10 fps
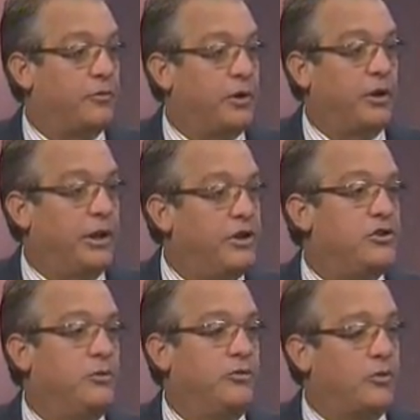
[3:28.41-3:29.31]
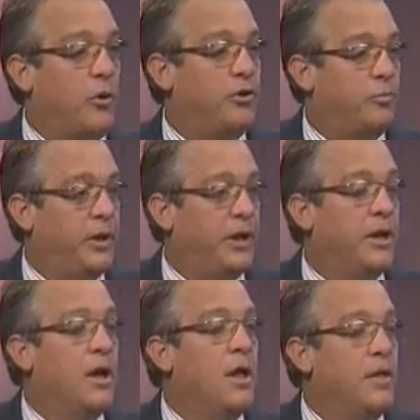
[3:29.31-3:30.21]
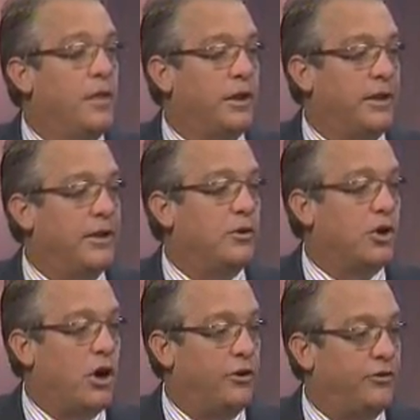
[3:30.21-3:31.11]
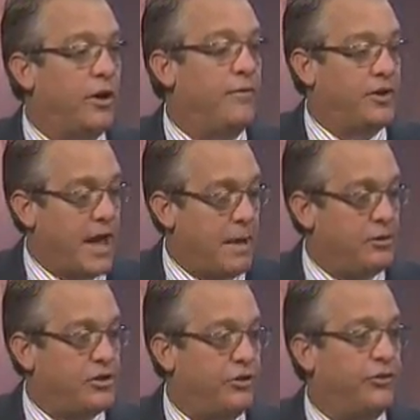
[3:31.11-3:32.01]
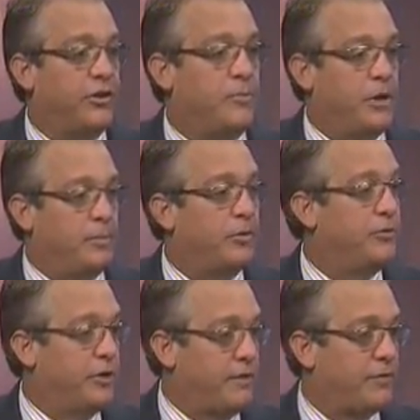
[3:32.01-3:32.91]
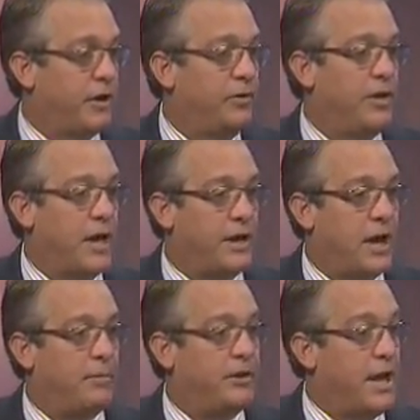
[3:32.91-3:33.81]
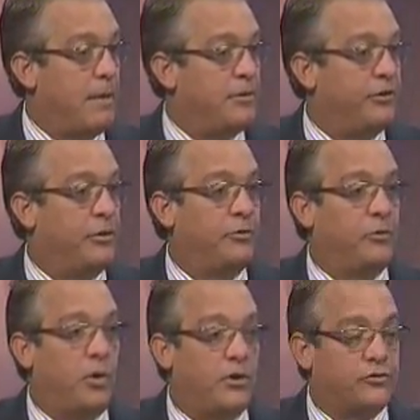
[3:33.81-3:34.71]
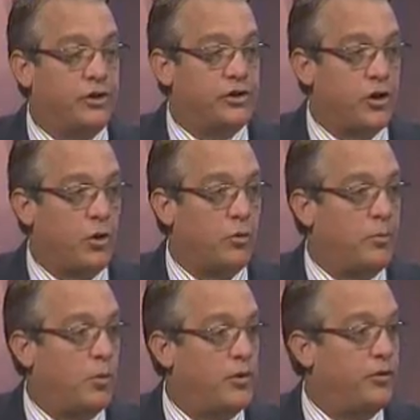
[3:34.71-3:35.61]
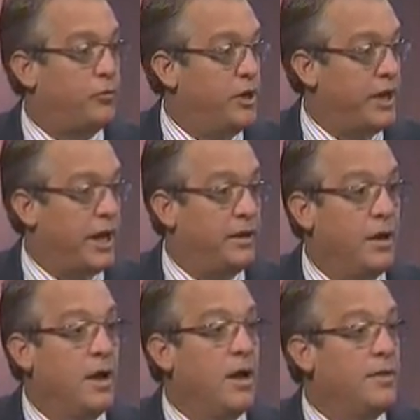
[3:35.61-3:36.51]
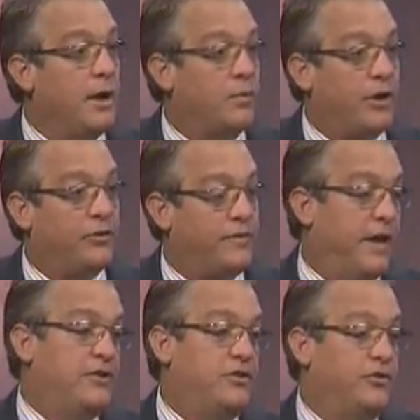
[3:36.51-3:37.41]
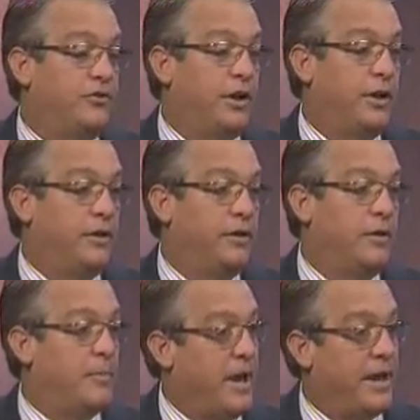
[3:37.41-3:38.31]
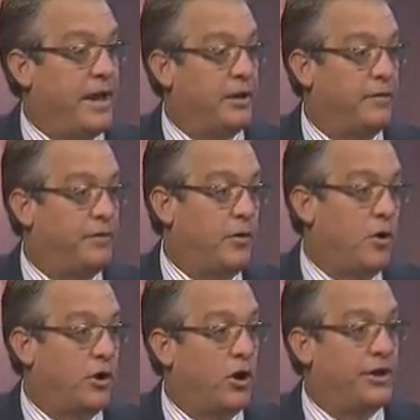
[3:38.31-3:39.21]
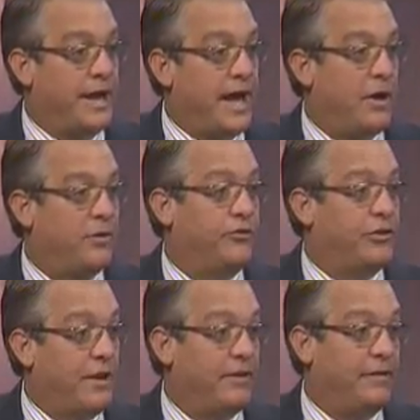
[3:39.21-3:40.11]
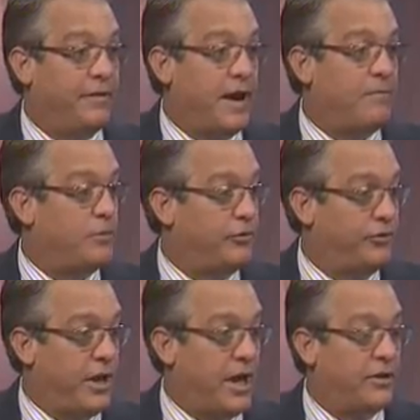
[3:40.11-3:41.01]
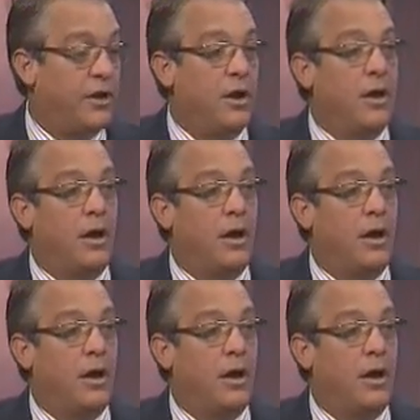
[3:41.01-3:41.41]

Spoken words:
The real issue is going to be the legal cause of the damages that the people are suffering, the economic damages. There was a Wall Street Journal report this weekend that reservations in the panhandle of Florida are down 75%.